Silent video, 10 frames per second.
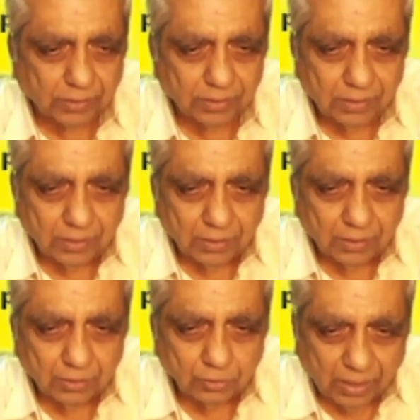So
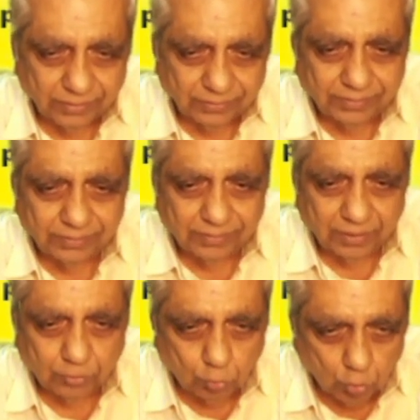as this is the
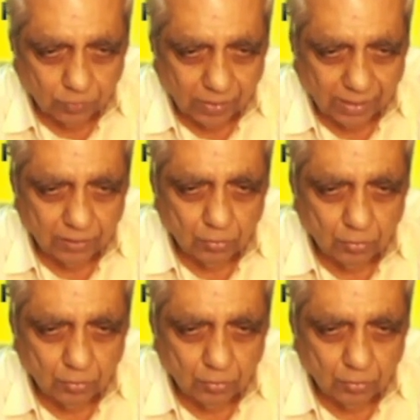true value,